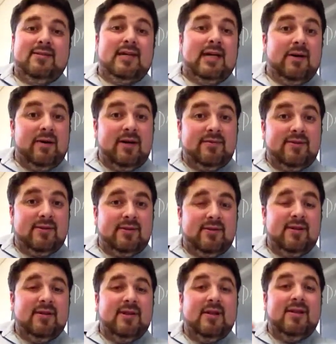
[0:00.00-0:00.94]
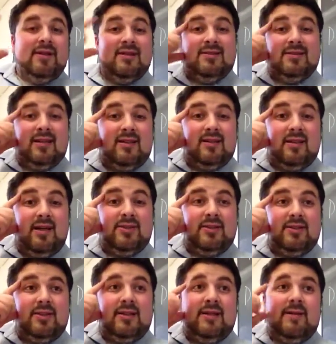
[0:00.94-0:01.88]
However,
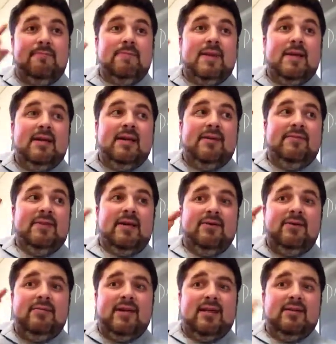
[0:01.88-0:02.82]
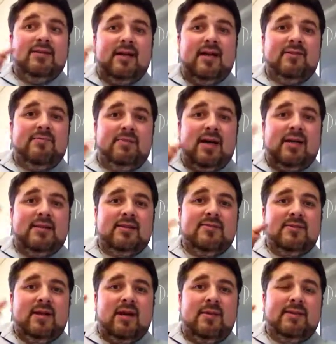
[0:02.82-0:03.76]
psychologically, if they would have had a lot of
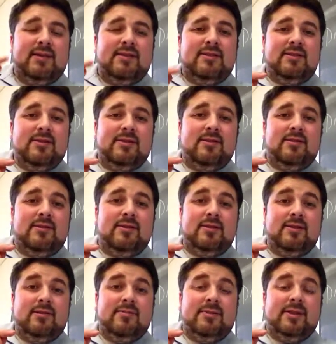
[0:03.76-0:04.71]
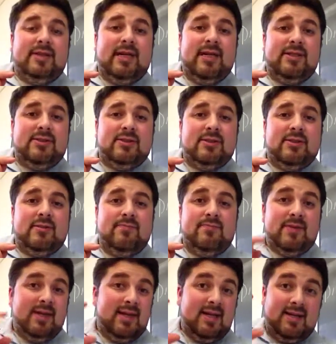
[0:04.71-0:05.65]
positive comments and good communication,
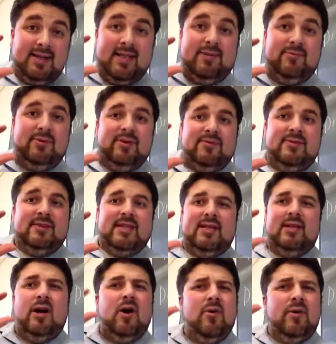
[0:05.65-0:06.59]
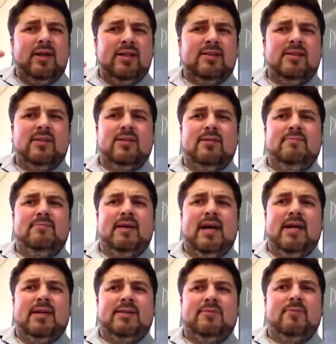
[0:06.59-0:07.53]
they would have said, oh, it is a good
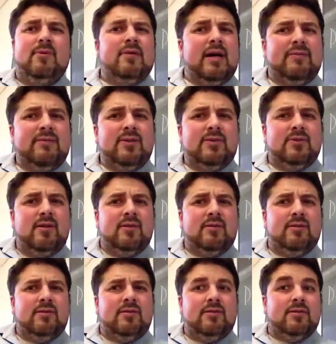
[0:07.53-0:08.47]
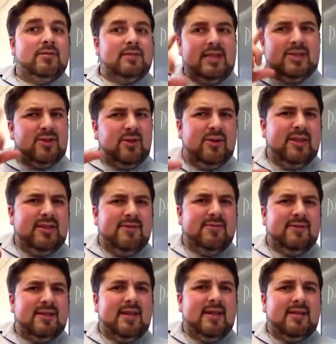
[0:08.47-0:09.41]
match, but we're having struggles. That's totally
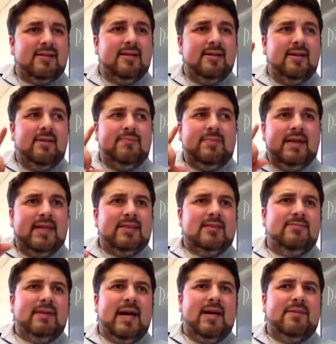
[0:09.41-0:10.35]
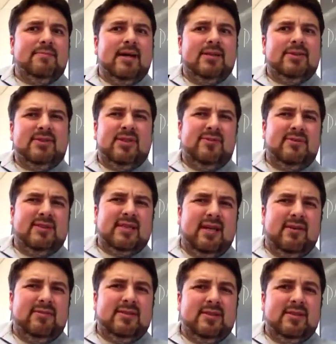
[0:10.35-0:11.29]
different than, it's a bad match, could we
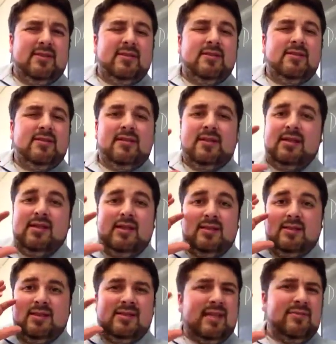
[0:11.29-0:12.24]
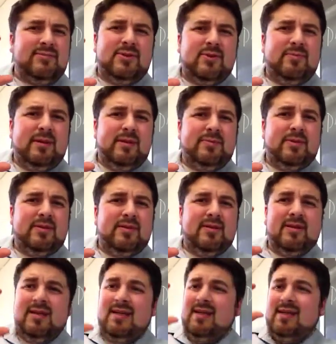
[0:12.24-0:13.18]
salvage it? It's the same two
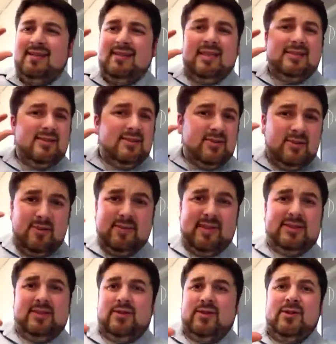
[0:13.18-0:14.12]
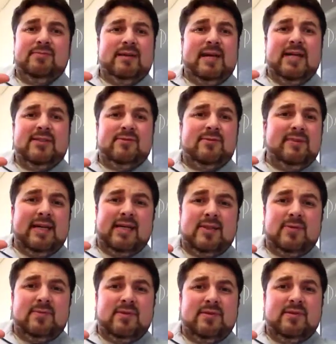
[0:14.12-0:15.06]
people. Let's assume it's a good match from the
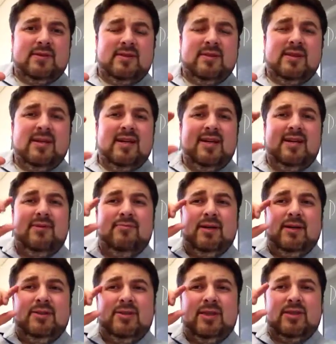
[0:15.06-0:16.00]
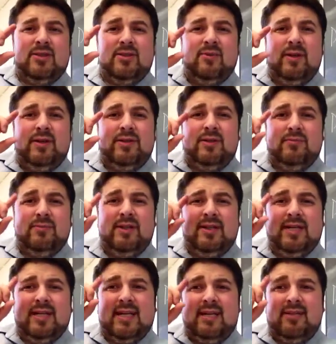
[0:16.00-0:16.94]
experts, but just the way you
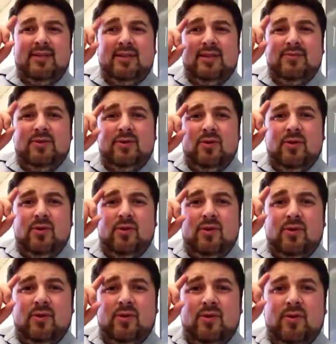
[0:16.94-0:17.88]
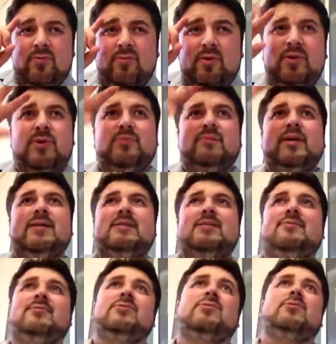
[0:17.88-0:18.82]
communicate gives you a whole
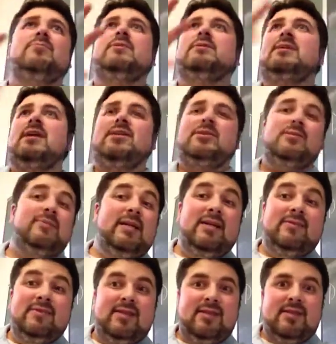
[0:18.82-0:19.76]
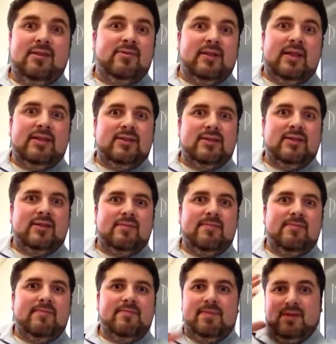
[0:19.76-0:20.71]
perspective, interpretation about everything in a
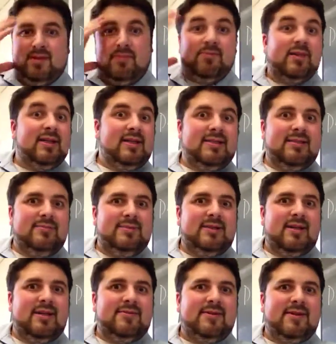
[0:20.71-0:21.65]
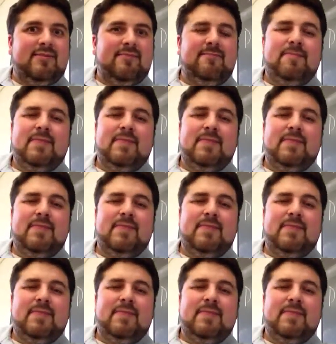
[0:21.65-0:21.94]
relationship. Pretty deep stuff, huh?